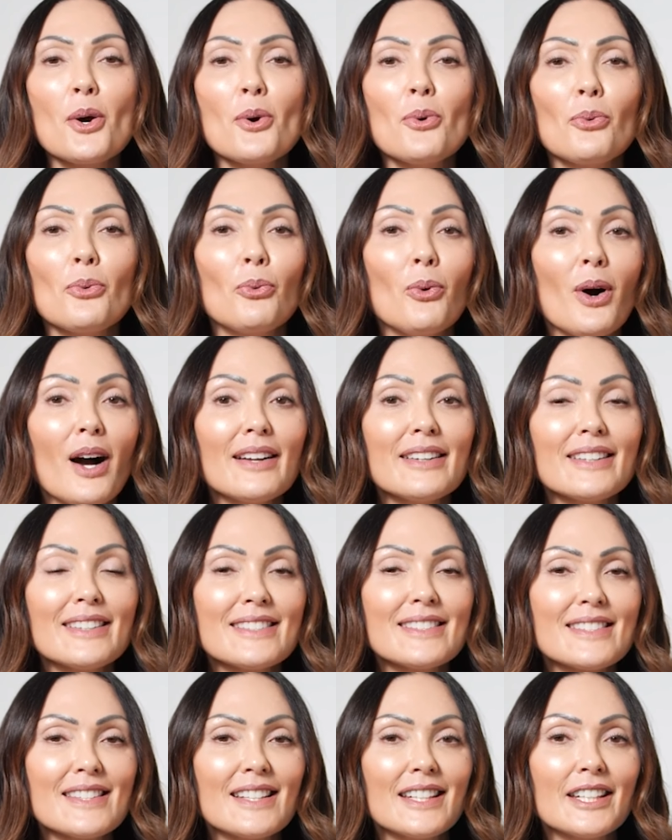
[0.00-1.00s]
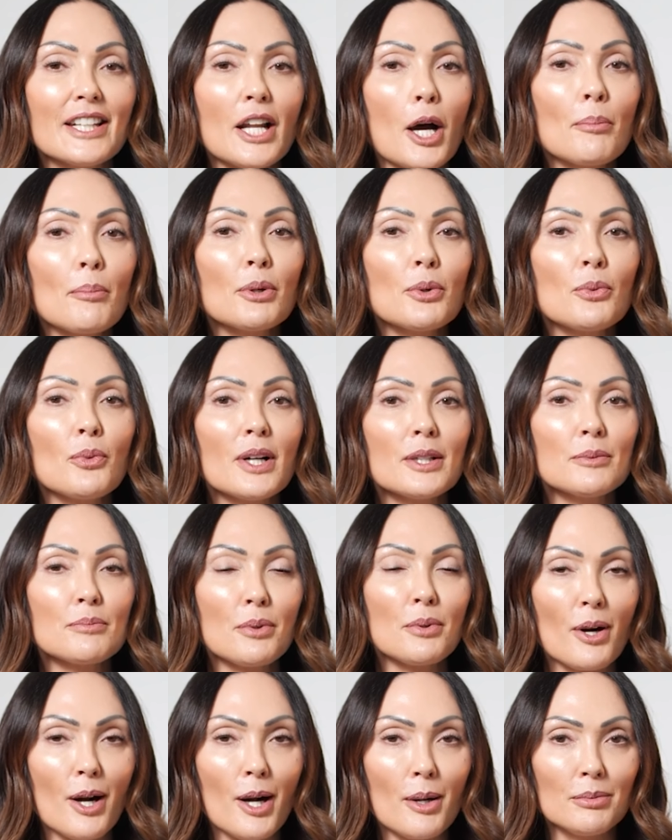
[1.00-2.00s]
What is the number one
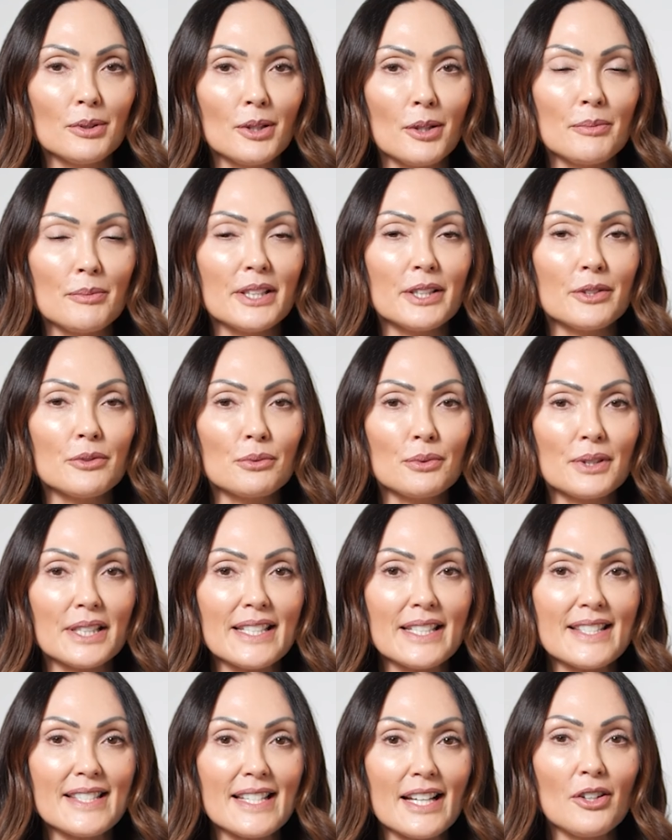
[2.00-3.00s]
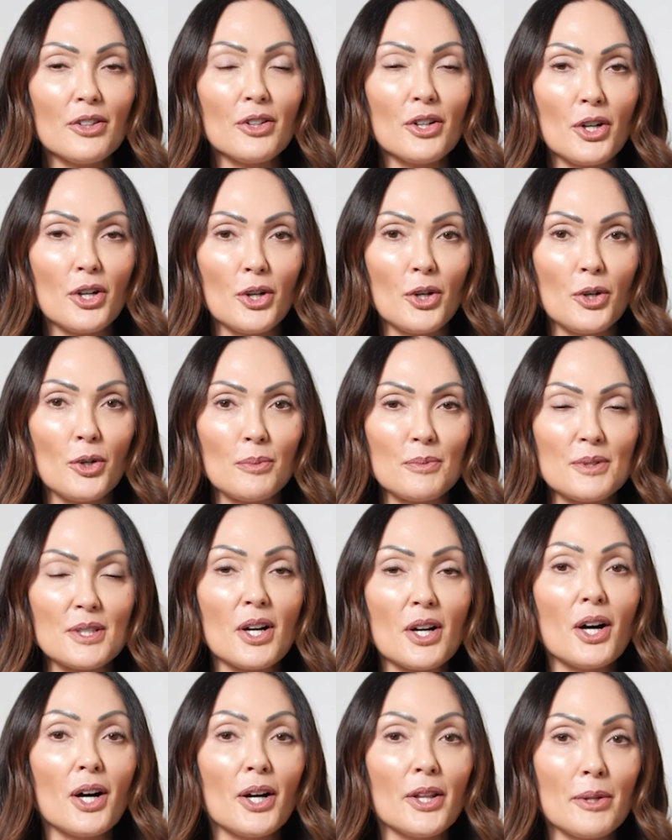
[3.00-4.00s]
problem in resale homes
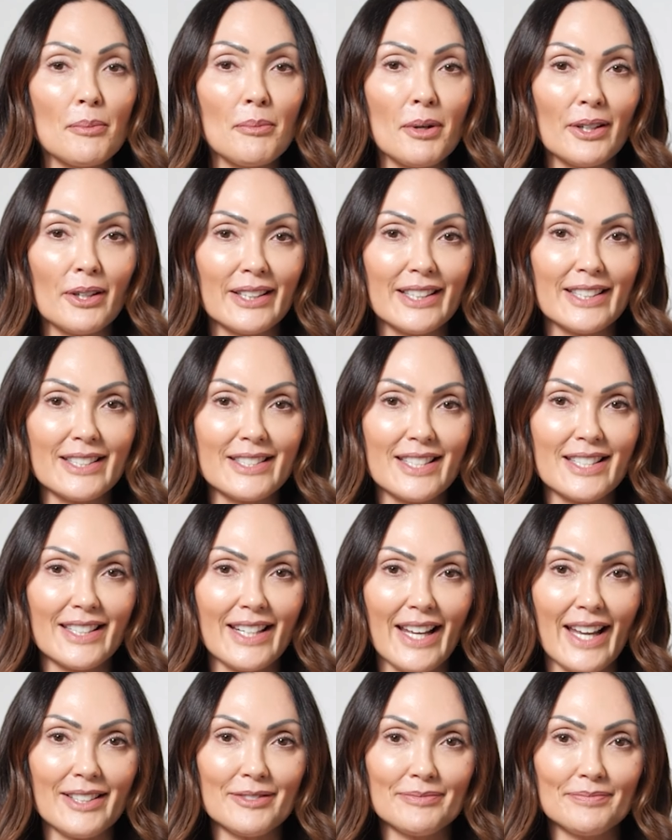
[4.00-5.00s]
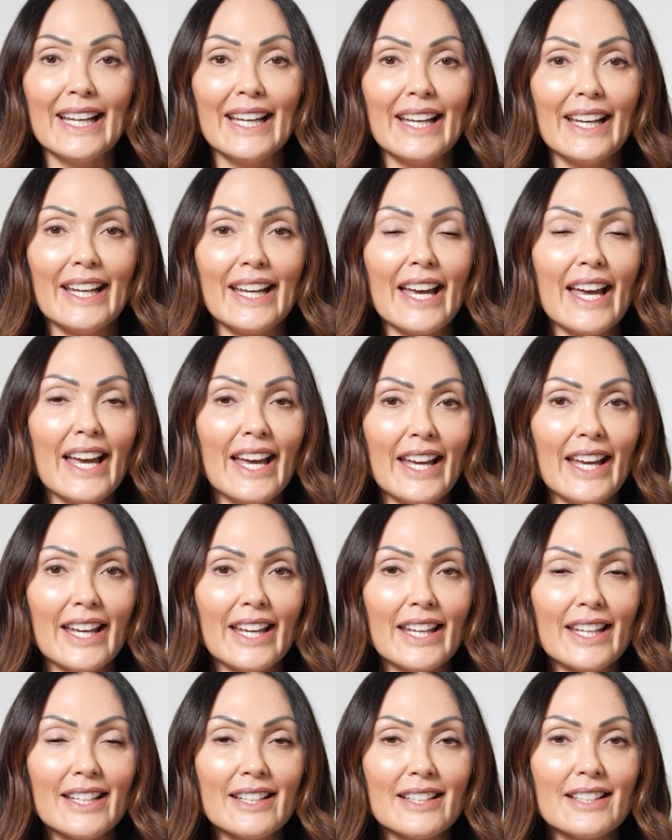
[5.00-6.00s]
on the market today?
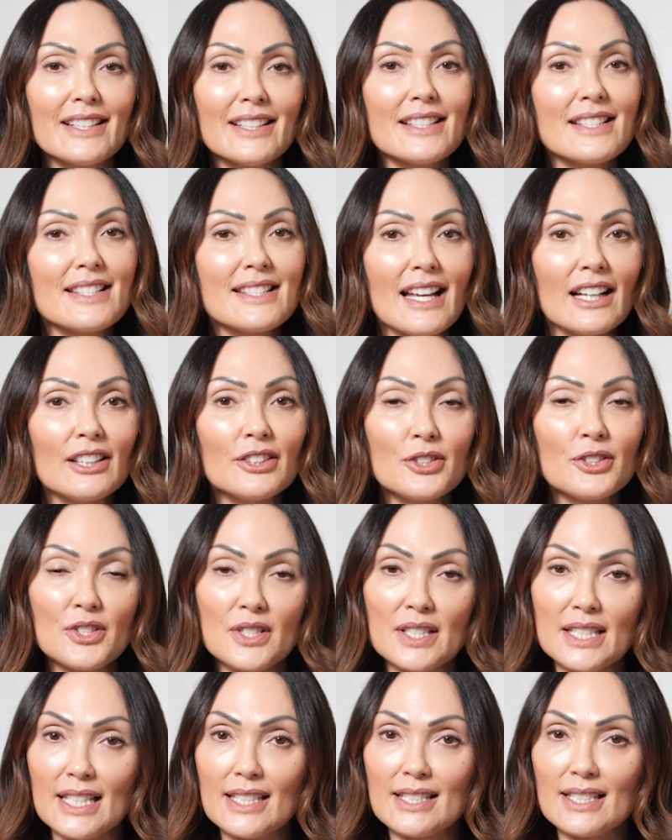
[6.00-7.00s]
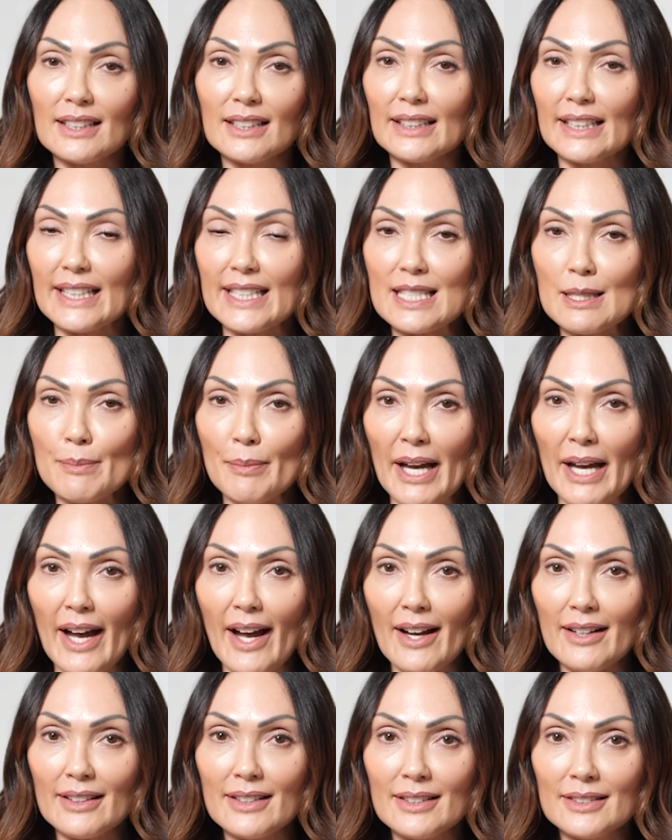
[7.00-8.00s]
A, sellers need to lease
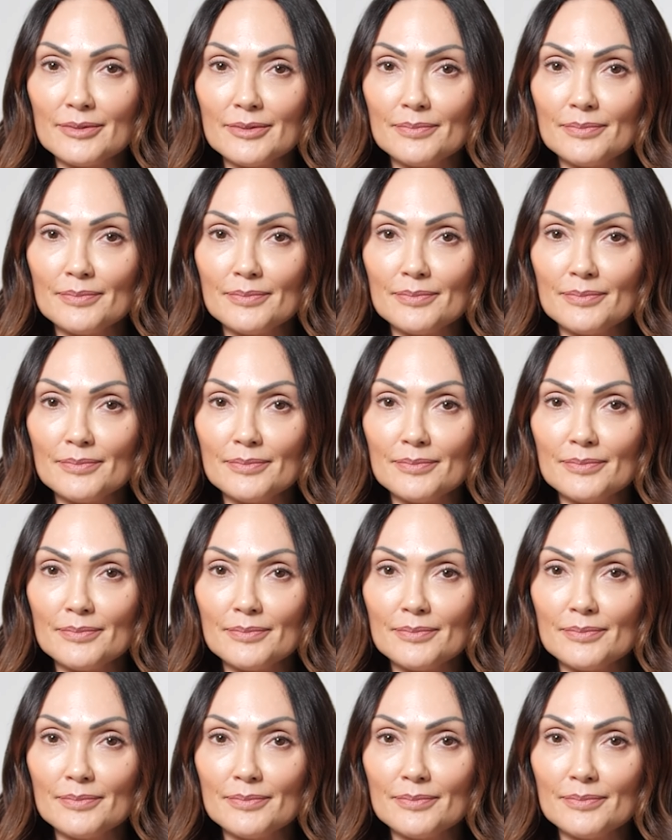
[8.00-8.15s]
back.